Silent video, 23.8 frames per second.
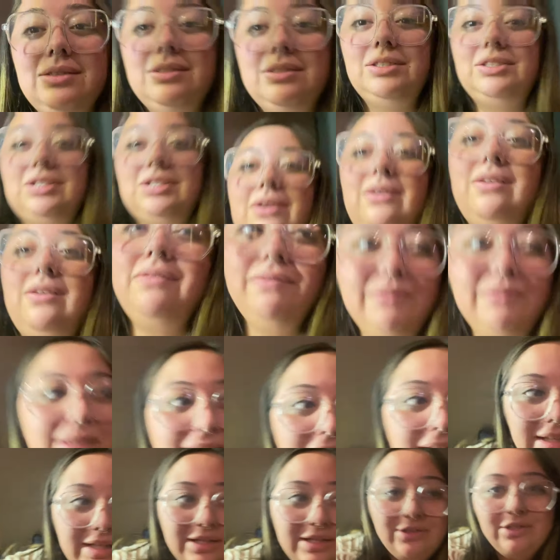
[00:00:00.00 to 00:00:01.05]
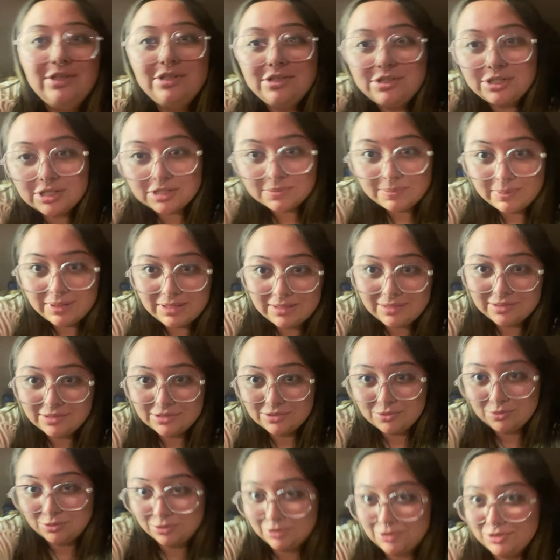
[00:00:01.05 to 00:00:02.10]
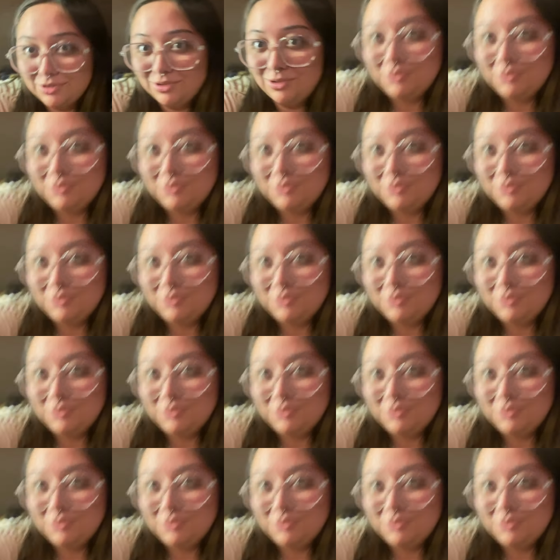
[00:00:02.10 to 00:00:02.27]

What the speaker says: Sorry, I've literally just been in this corner the